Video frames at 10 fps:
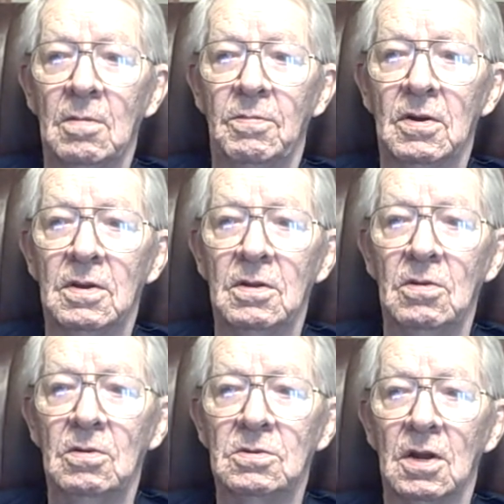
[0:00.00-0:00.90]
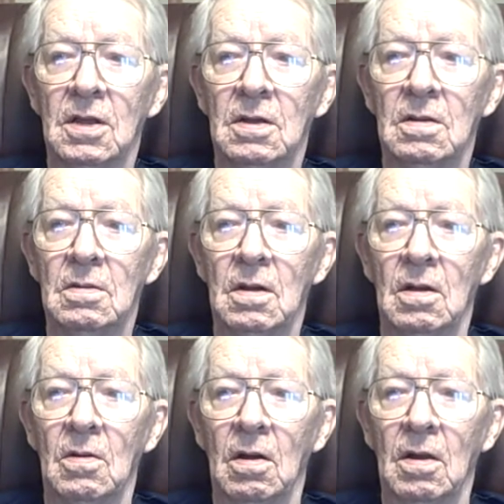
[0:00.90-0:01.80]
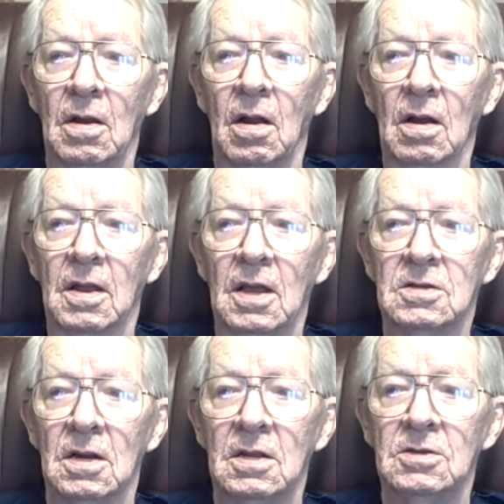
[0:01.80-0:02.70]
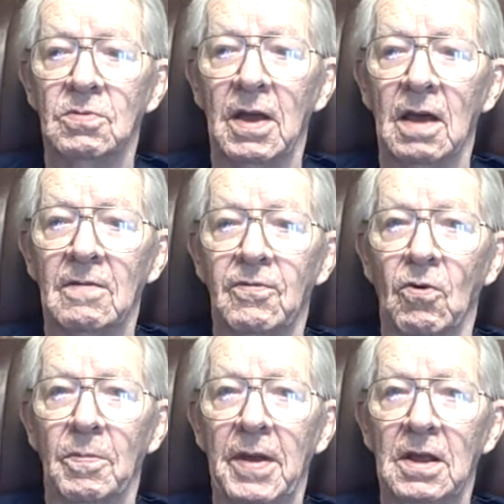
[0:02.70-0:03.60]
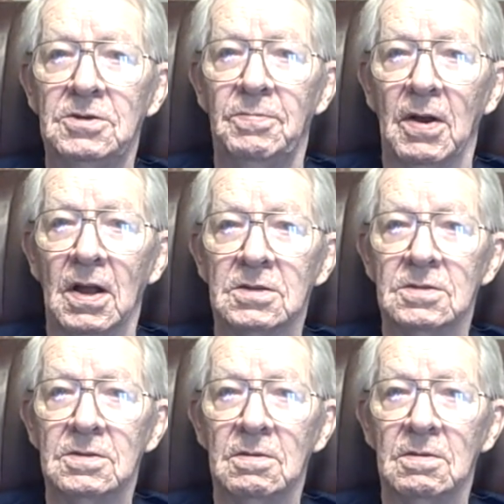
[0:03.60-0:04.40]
but usually, in our case at least, we had a 4-page press.